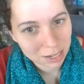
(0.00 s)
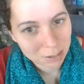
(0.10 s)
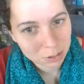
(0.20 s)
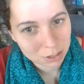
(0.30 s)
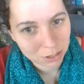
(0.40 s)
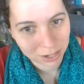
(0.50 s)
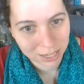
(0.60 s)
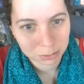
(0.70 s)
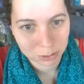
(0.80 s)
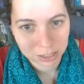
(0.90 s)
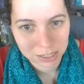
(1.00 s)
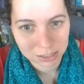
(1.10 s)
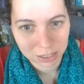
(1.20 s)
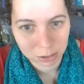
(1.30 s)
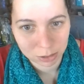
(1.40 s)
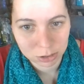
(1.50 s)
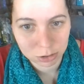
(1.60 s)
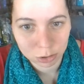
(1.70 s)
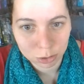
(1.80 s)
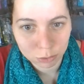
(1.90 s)
the Great Gatsby, is a great
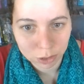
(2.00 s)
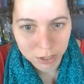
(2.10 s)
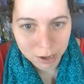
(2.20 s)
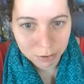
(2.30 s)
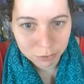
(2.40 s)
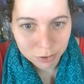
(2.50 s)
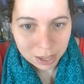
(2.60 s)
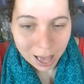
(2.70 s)
struggle for love.